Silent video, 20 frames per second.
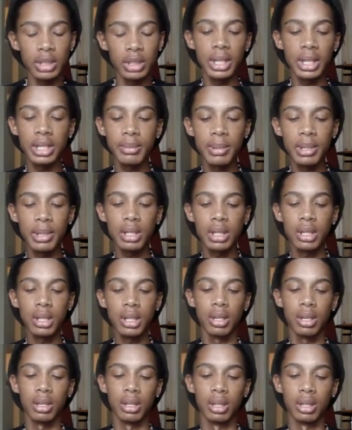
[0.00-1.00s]
That's basically
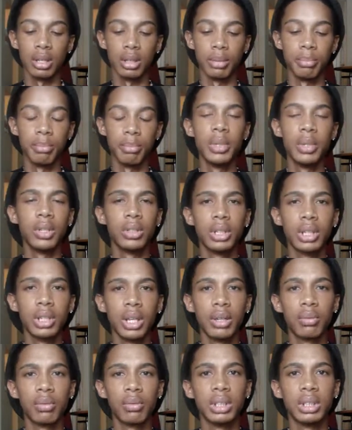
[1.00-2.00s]
the building
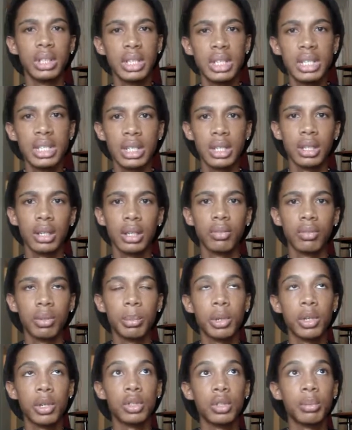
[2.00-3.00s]
and releasing of your
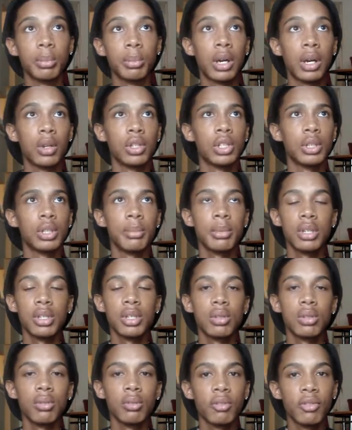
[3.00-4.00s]
personal power. Just make
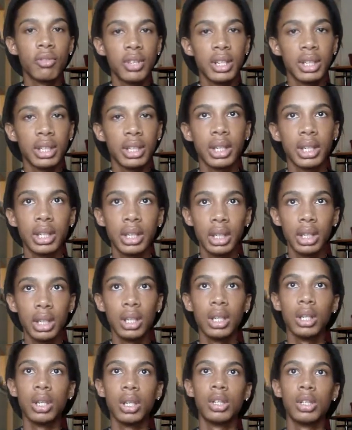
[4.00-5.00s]
sure you're feeling it.
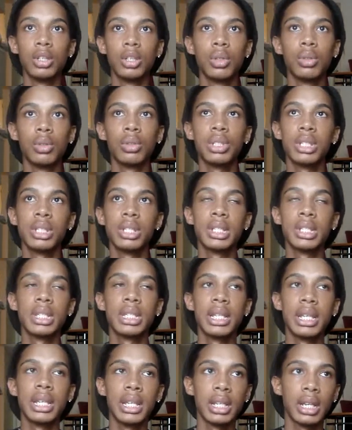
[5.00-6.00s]
Don't just
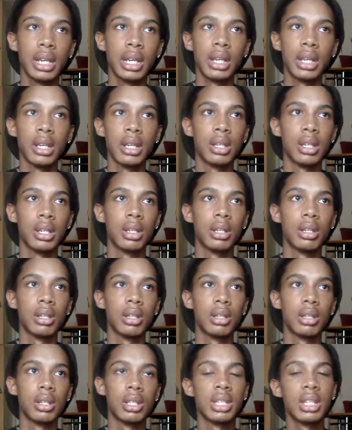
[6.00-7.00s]
sit and then
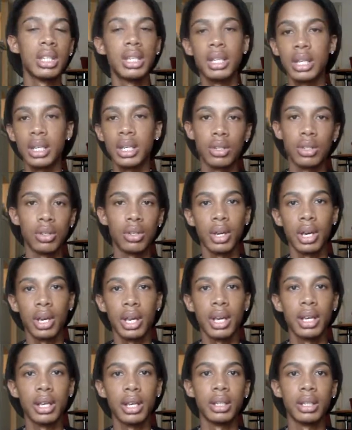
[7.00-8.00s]
see things in your
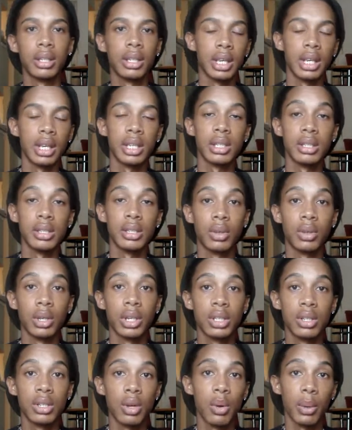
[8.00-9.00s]
head and think it's going.
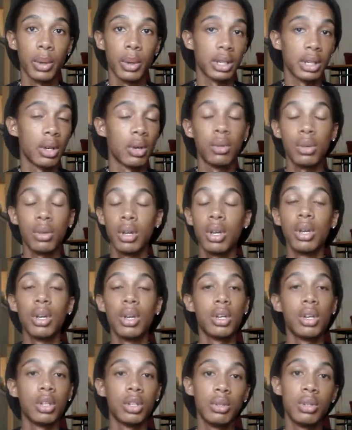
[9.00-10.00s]
No.
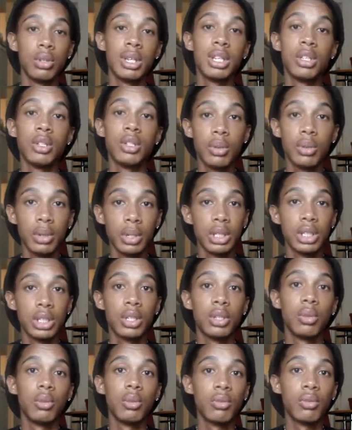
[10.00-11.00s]
You need to do it
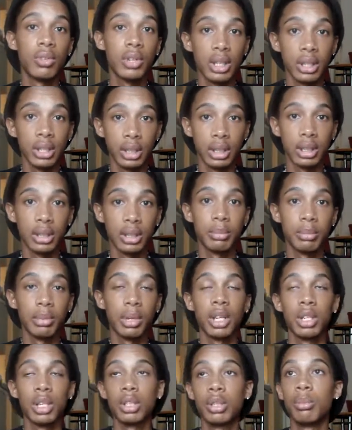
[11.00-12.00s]
until you feel it.
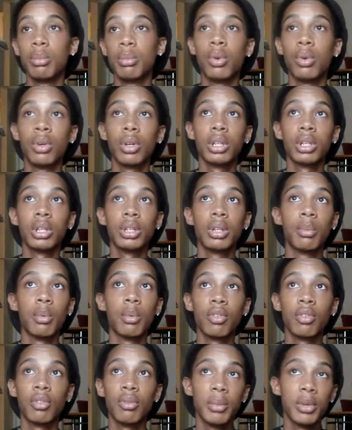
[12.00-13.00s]
Because the more
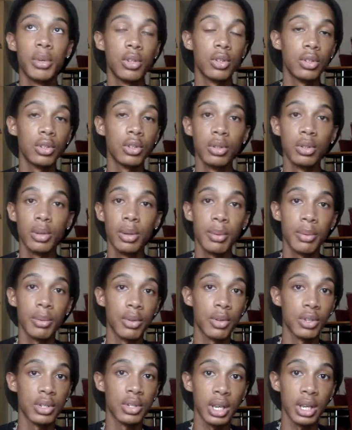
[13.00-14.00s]
familiar you get
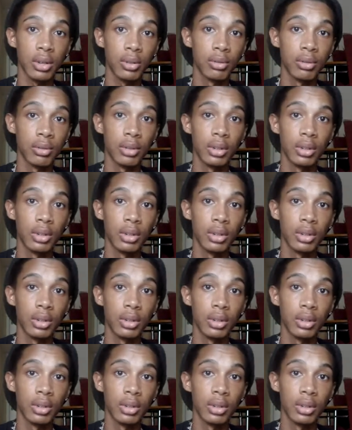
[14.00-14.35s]
with yourself,